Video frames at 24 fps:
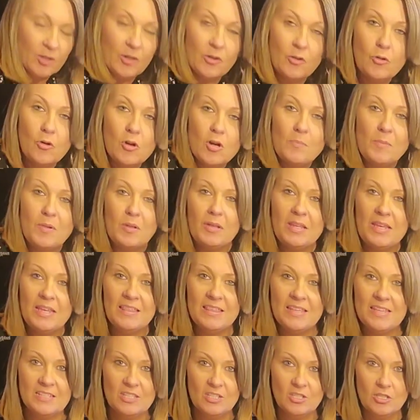Normally
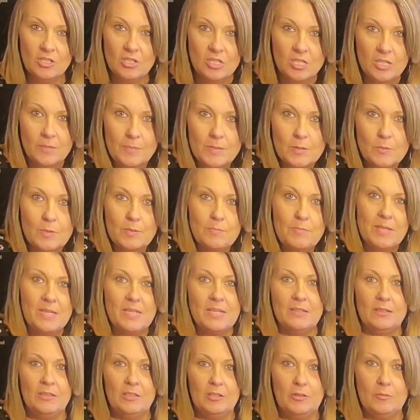these chips would be
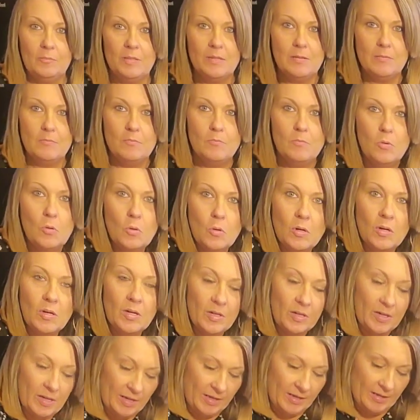a little bit
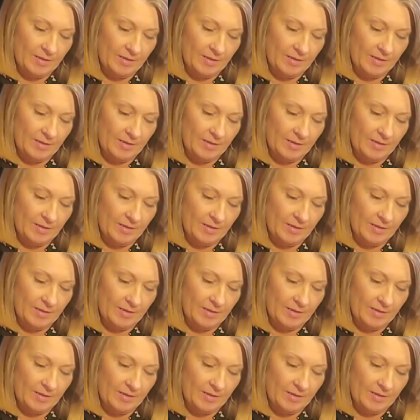more